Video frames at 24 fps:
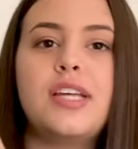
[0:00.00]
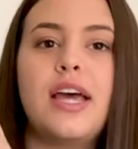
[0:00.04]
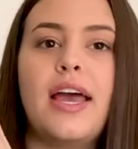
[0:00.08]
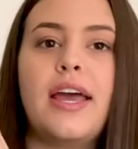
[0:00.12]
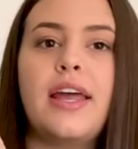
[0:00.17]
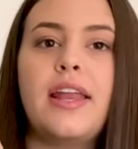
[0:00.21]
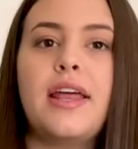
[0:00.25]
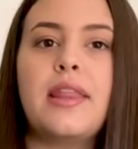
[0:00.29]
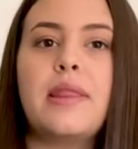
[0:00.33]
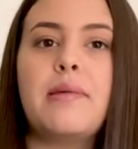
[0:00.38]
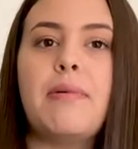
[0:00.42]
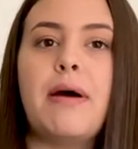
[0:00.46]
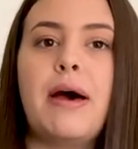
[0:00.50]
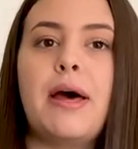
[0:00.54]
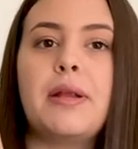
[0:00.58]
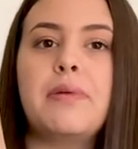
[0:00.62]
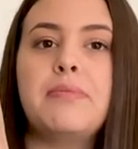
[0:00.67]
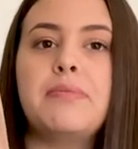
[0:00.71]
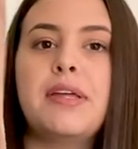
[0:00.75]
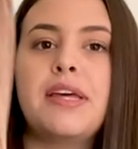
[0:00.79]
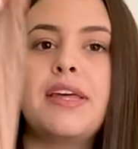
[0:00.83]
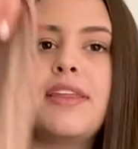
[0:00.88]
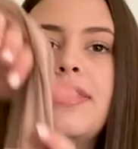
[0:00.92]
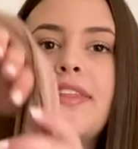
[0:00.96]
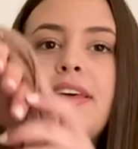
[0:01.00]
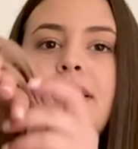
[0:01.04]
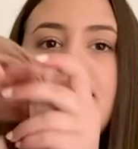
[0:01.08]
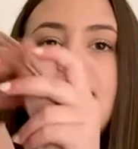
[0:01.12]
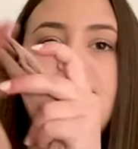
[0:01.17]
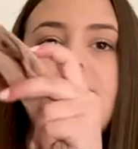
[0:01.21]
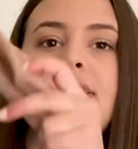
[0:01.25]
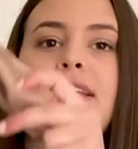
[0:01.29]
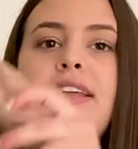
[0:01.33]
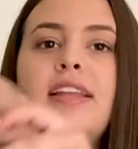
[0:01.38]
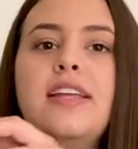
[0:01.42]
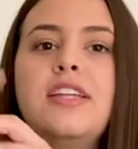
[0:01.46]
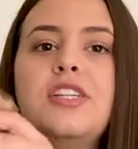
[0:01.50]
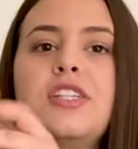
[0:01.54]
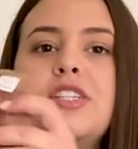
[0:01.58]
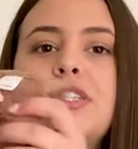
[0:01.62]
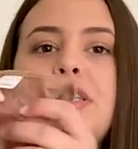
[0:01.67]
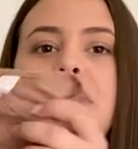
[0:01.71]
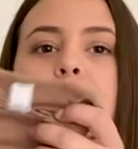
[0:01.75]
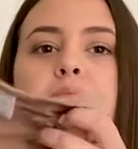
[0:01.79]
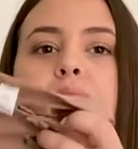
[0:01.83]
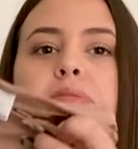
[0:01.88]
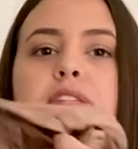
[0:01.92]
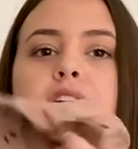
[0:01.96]
tie it on the bottom like this and it just
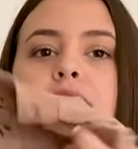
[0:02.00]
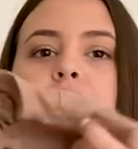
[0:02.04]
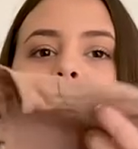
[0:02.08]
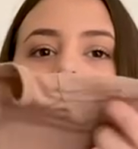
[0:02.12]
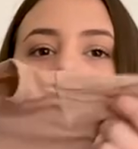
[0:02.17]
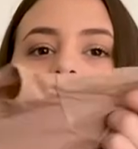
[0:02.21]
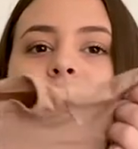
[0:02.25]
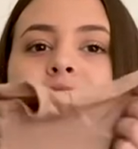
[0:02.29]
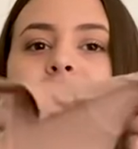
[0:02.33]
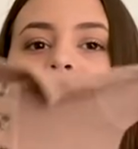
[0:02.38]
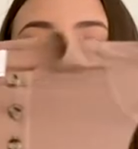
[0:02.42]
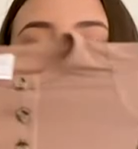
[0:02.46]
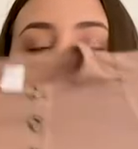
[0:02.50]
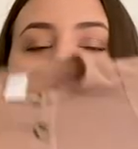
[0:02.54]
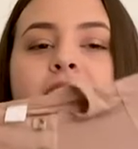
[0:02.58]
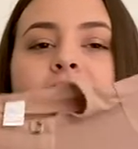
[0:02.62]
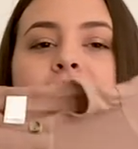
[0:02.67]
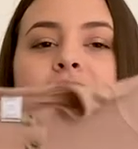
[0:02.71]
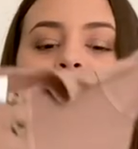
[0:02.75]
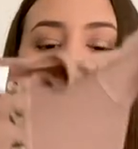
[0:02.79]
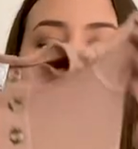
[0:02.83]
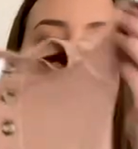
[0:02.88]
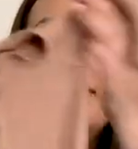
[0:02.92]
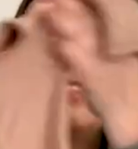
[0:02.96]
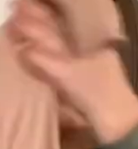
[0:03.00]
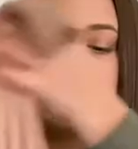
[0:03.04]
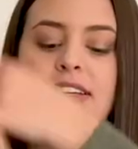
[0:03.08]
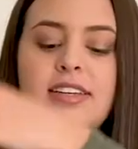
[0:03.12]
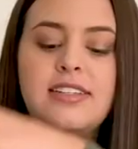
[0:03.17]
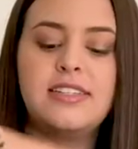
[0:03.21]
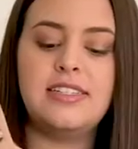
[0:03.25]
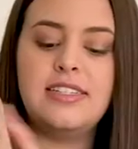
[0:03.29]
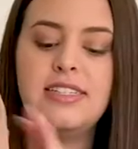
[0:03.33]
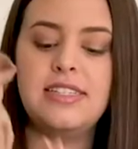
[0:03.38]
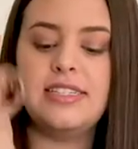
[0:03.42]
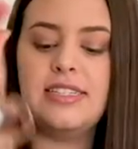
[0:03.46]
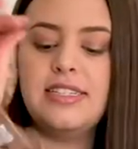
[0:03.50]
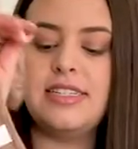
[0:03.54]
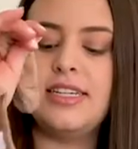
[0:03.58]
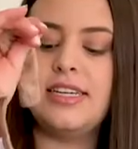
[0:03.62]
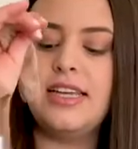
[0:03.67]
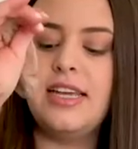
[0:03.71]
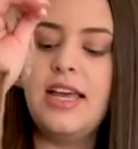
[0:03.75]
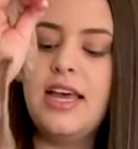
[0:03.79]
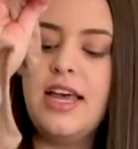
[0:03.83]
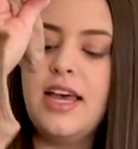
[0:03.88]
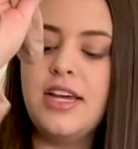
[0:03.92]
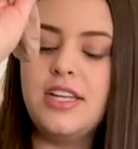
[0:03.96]
keeps their legs in and then it's nice and
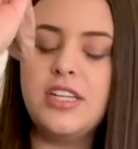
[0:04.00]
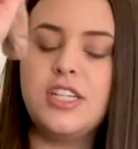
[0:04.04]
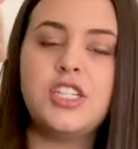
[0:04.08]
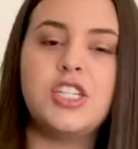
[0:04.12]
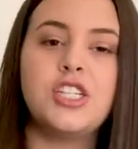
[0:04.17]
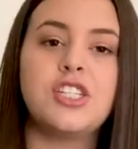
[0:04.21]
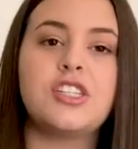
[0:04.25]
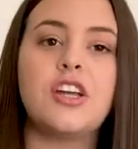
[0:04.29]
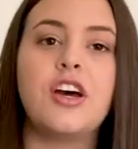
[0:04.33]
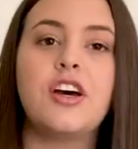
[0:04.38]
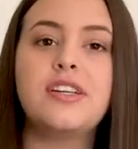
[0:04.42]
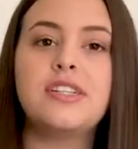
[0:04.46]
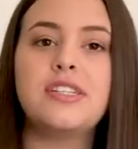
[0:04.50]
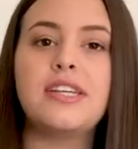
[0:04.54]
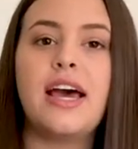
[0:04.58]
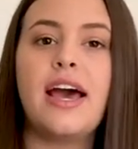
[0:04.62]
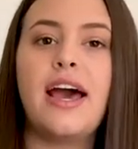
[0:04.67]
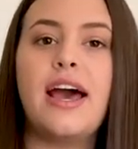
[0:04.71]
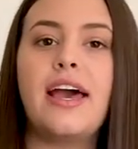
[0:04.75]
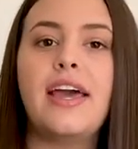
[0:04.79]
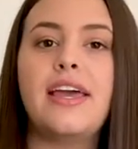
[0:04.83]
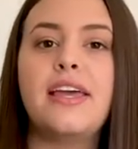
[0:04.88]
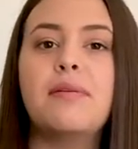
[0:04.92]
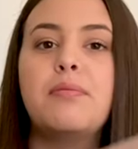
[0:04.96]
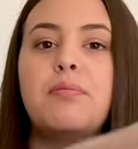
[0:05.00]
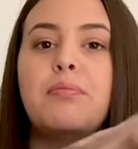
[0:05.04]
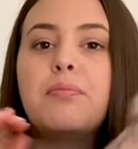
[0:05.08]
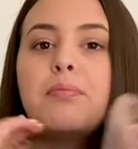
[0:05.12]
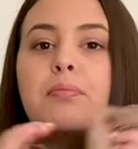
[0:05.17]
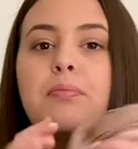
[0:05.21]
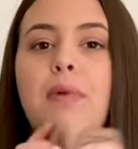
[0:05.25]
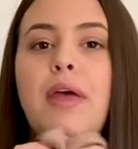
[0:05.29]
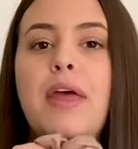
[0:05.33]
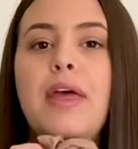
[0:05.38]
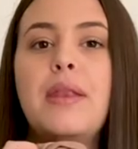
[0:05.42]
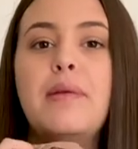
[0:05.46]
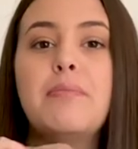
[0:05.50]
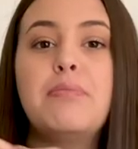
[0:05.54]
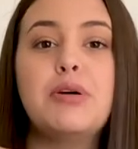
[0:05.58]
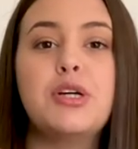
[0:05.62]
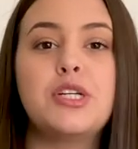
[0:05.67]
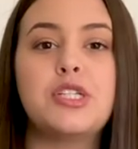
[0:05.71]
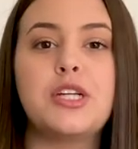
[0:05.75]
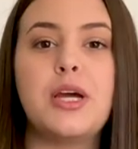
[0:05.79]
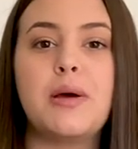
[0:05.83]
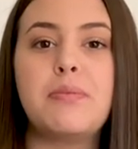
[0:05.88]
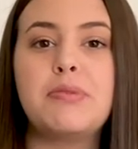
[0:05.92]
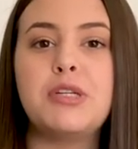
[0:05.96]
easy to just untie and
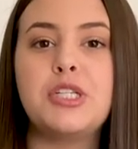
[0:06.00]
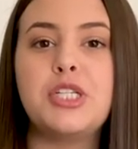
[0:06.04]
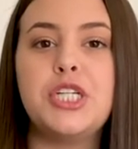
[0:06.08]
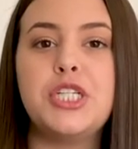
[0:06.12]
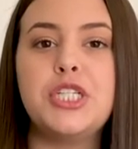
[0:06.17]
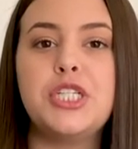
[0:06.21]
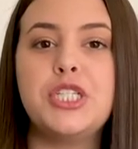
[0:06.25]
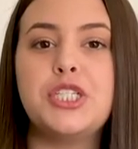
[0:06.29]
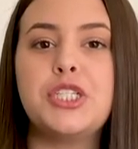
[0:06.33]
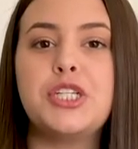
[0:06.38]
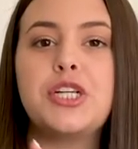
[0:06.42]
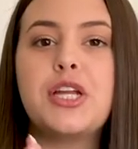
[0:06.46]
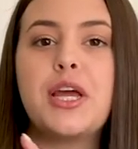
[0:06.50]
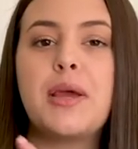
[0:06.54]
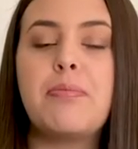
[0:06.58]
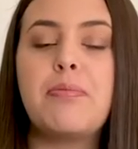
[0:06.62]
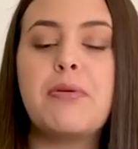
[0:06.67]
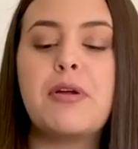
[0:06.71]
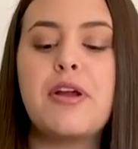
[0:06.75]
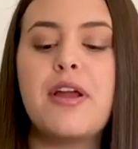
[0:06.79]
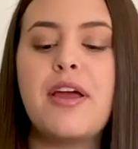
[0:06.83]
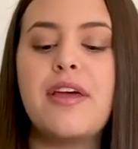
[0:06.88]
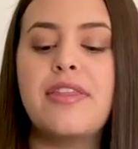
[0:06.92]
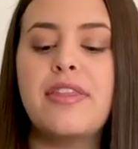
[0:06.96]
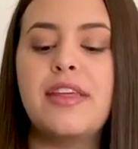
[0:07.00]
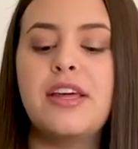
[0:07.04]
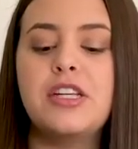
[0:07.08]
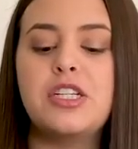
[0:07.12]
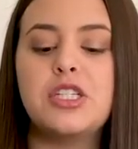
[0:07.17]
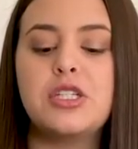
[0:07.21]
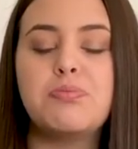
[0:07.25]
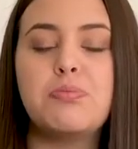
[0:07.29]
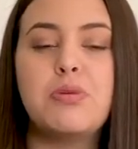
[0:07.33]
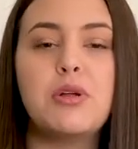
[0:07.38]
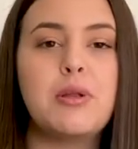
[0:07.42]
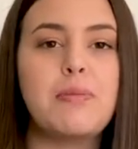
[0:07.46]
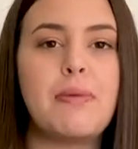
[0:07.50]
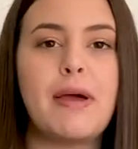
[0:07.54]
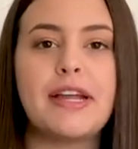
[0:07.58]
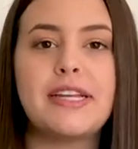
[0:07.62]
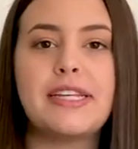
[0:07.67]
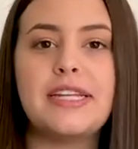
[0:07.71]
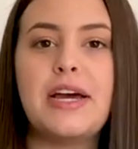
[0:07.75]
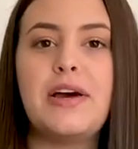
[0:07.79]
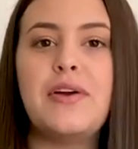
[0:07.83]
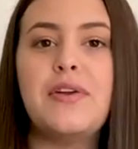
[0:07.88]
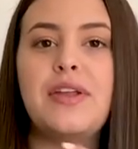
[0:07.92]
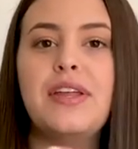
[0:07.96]
push up to change their diaper and then just pull it back
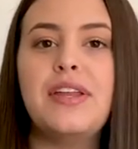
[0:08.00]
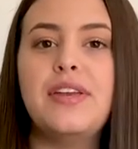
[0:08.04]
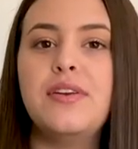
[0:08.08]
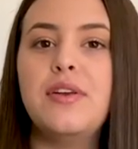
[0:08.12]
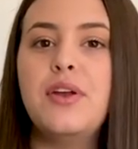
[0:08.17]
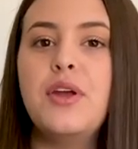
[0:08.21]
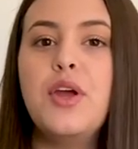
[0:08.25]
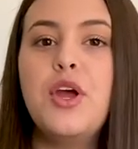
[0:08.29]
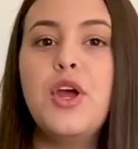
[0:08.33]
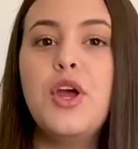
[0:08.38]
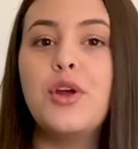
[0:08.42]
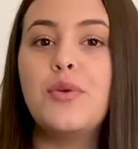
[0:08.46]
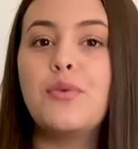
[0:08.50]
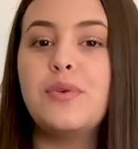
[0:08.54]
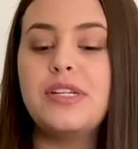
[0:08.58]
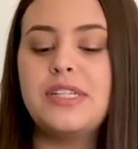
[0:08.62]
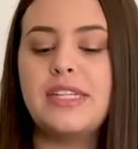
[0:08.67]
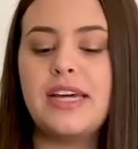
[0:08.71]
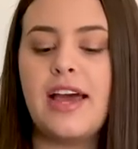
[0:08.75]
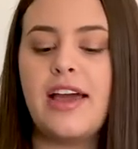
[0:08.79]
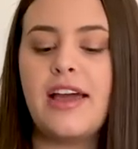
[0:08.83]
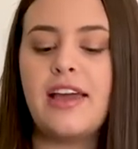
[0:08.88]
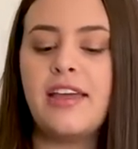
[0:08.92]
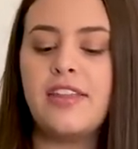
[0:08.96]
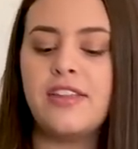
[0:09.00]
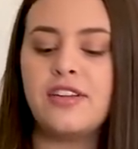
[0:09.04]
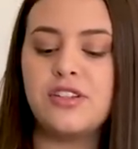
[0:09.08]
down and retie it.